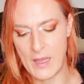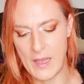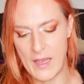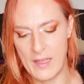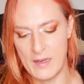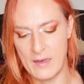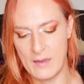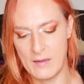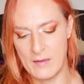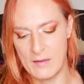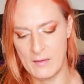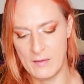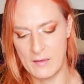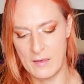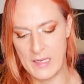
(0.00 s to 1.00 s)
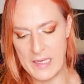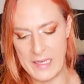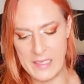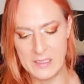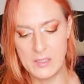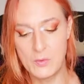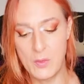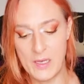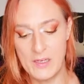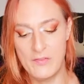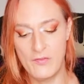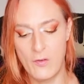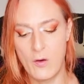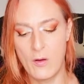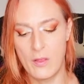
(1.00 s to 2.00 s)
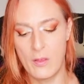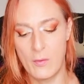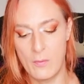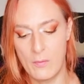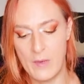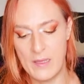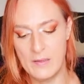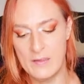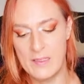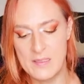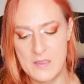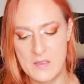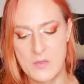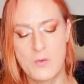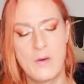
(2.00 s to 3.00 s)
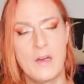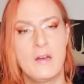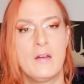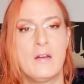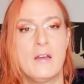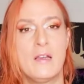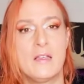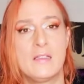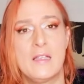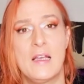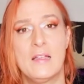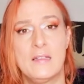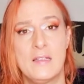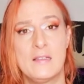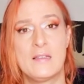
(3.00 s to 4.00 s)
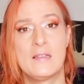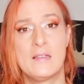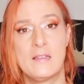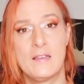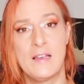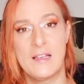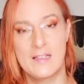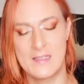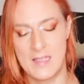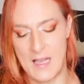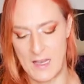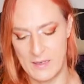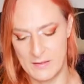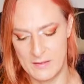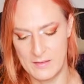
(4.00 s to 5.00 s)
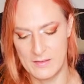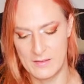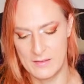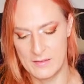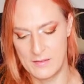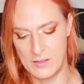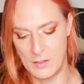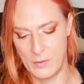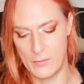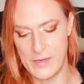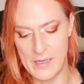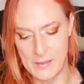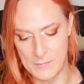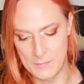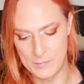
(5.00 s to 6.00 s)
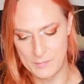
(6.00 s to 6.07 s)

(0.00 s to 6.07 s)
and at the 24th, when this square is at its exact degree.